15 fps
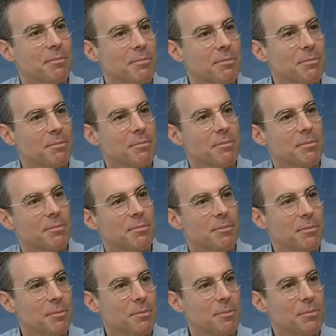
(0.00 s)

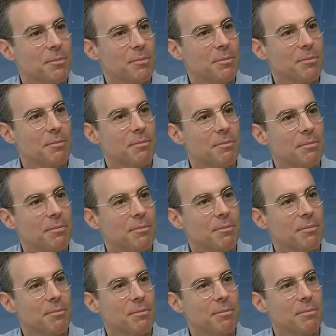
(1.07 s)

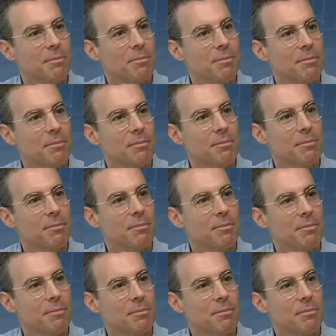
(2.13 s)

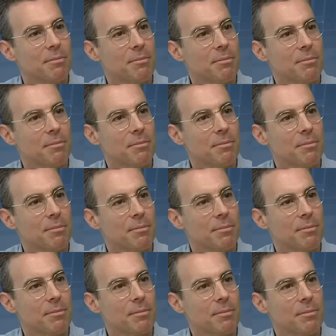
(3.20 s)

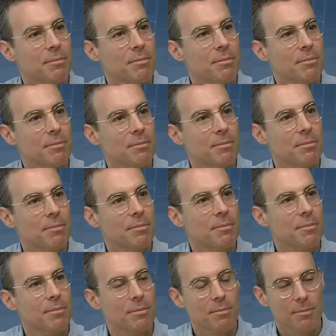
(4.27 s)

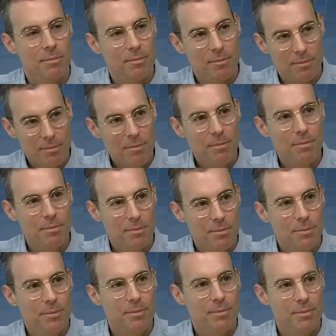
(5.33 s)

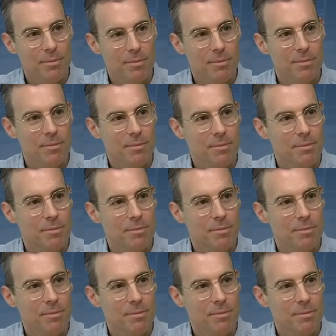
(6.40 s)
The person shown says nothing.